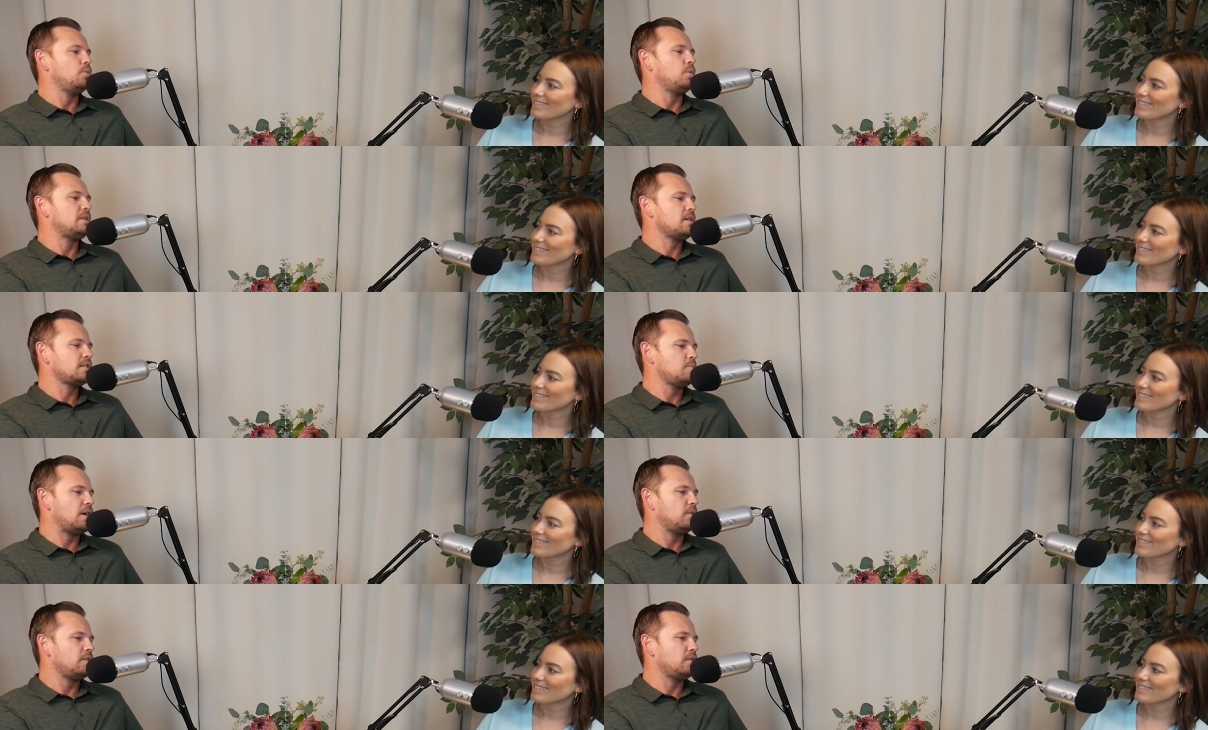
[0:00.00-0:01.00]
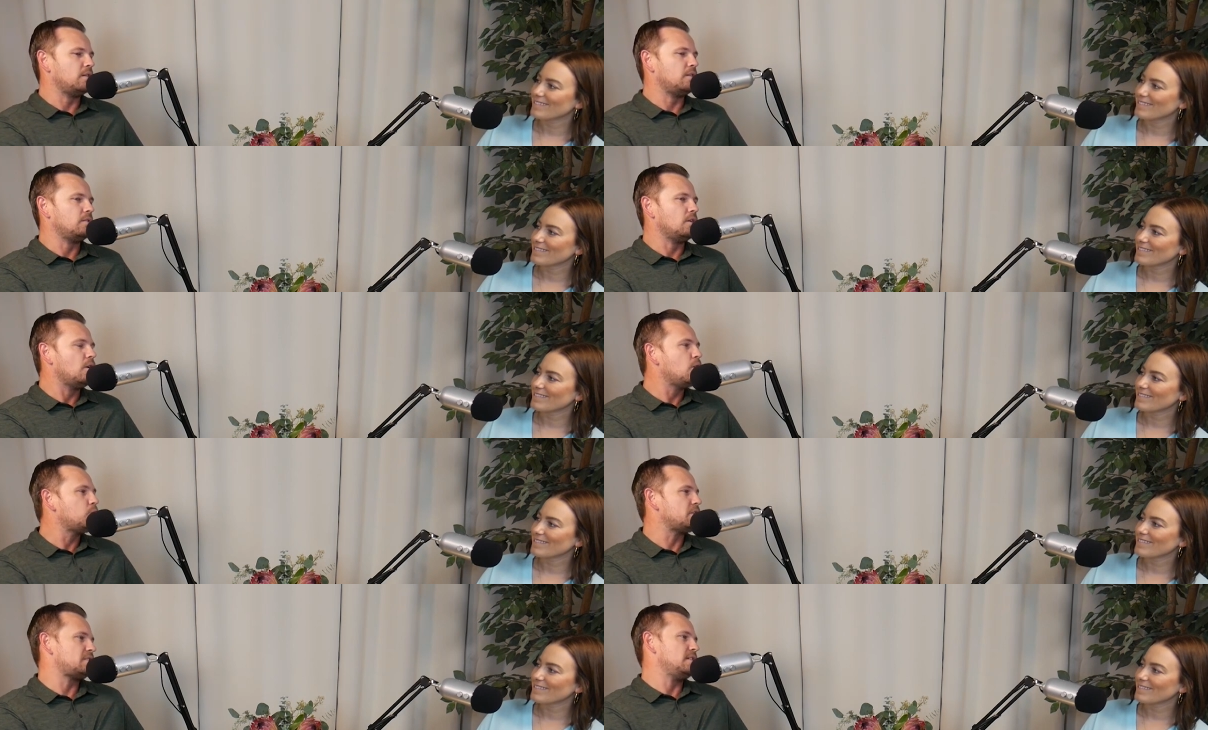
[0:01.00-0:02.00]
Speaker 1: we talked about the the
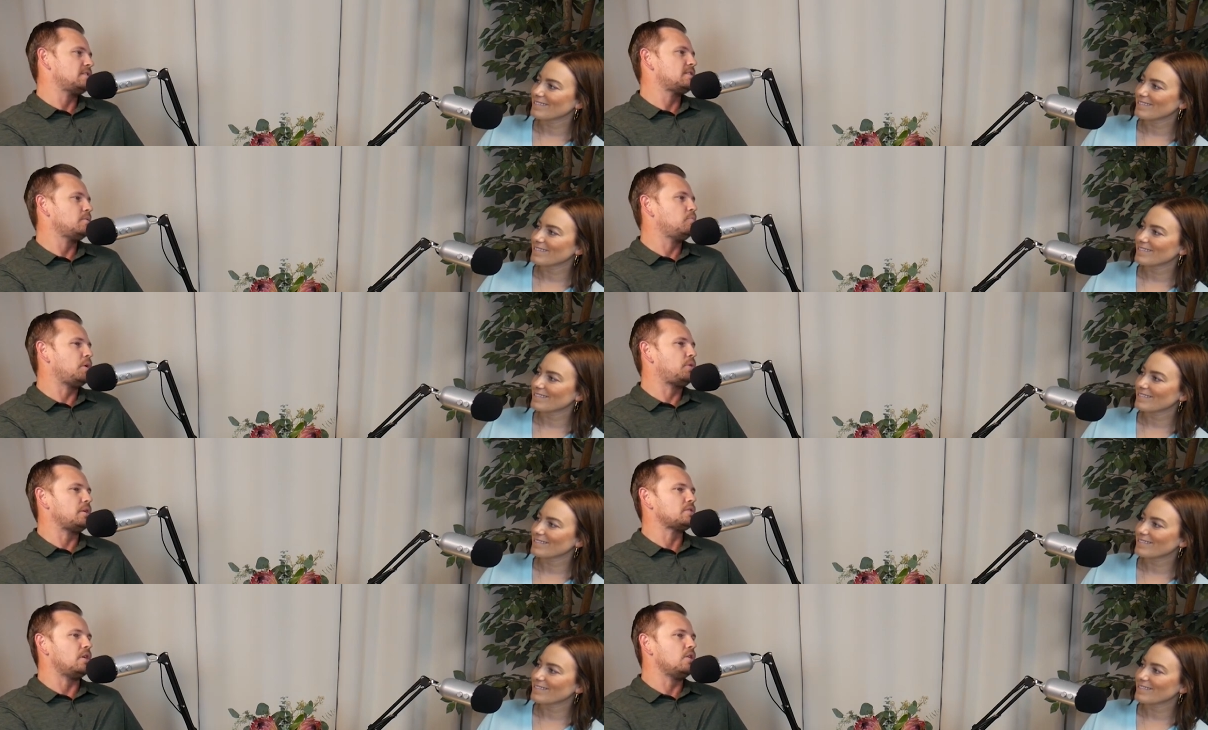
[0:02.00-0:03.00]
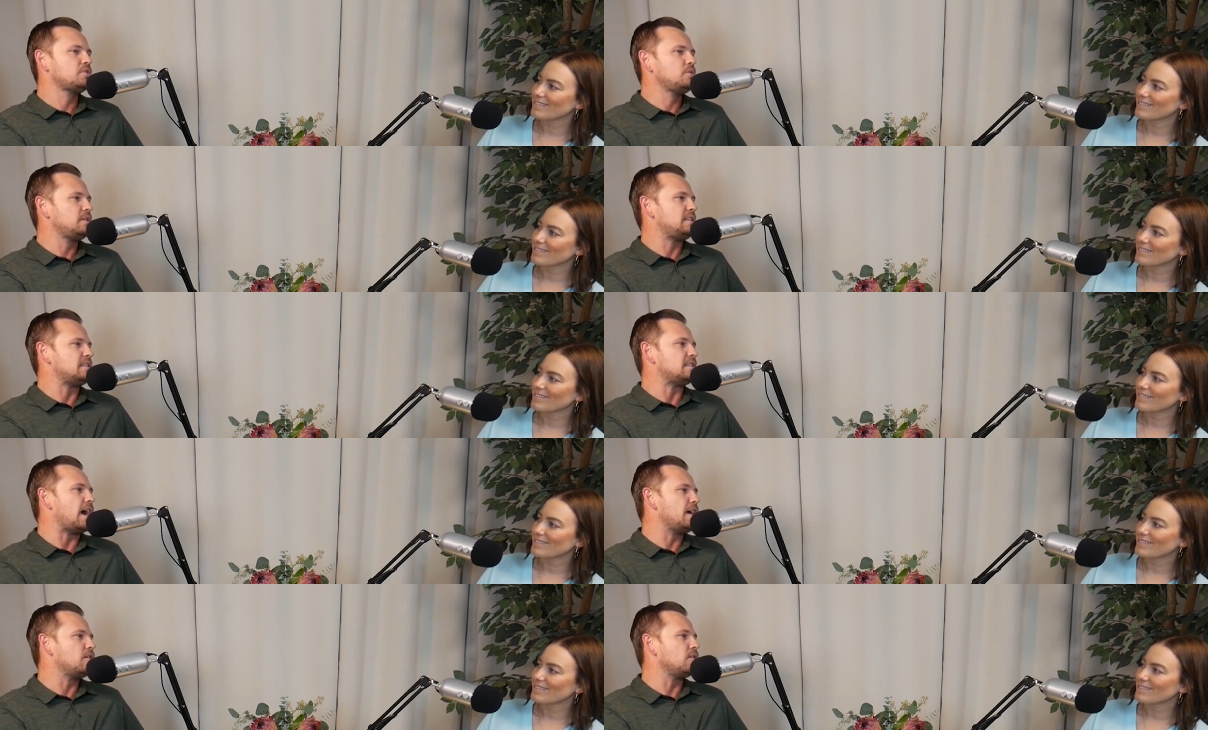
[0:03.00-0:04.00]
hopelessness, but there's also a
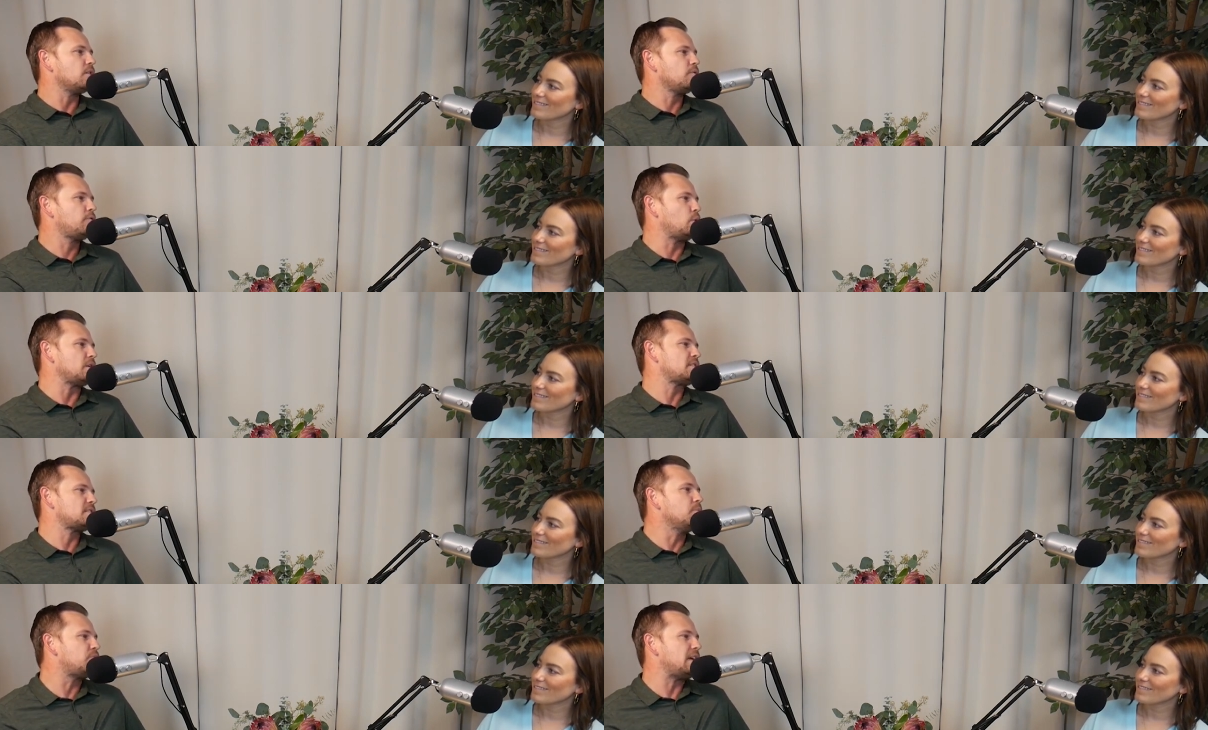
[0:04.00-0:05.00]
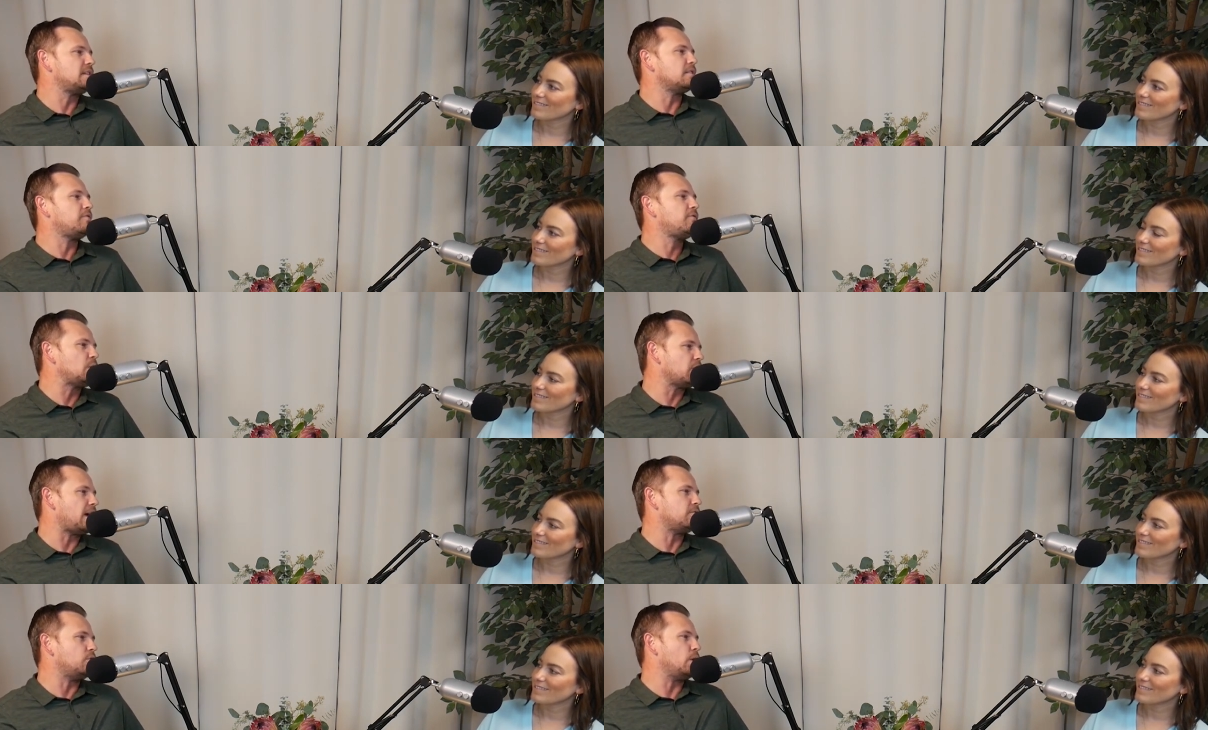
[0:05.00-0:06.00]
desire for something to fill
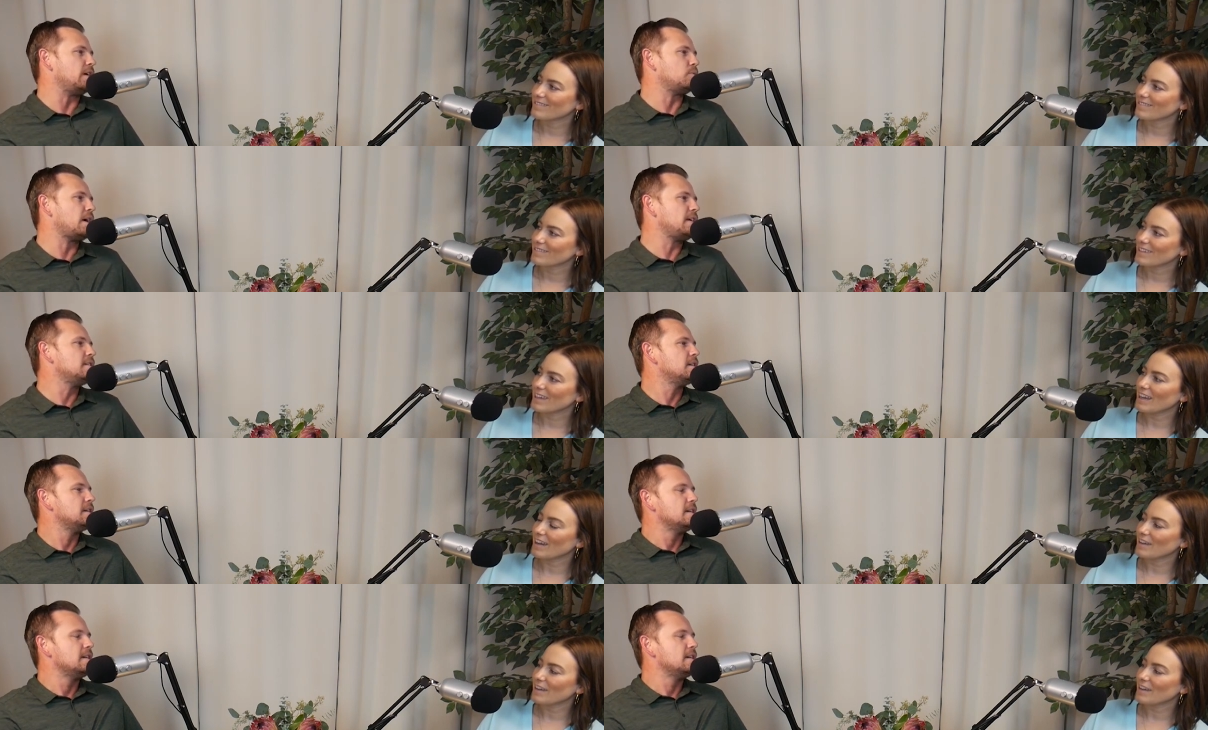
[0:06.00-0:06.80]
that void, right? Yeah.